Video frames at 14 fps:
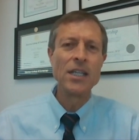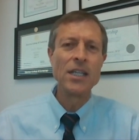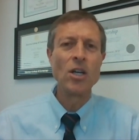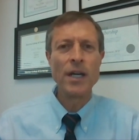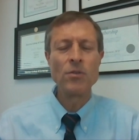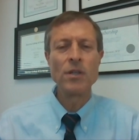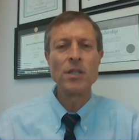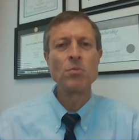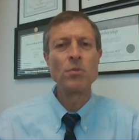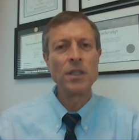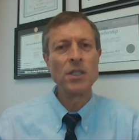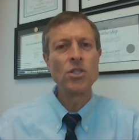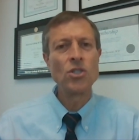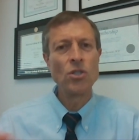
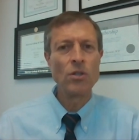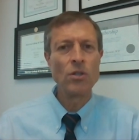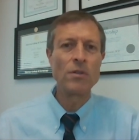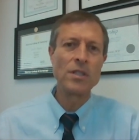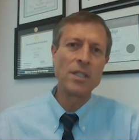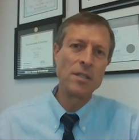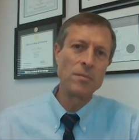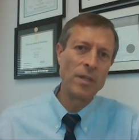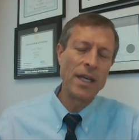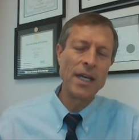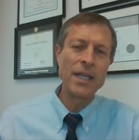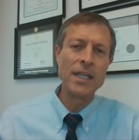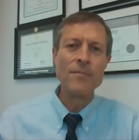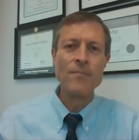carbohydrates release sugar into the
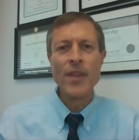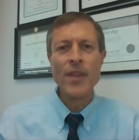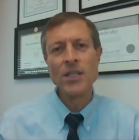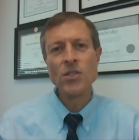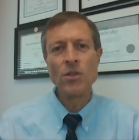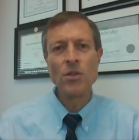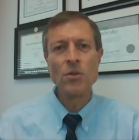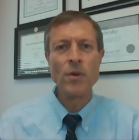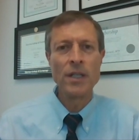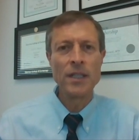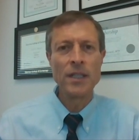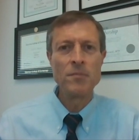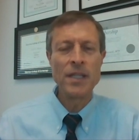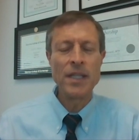blood, and so you
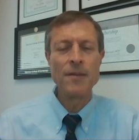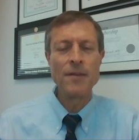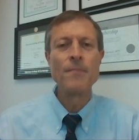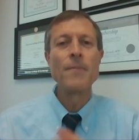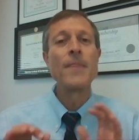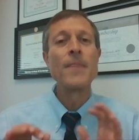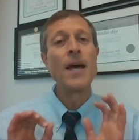want to limit that.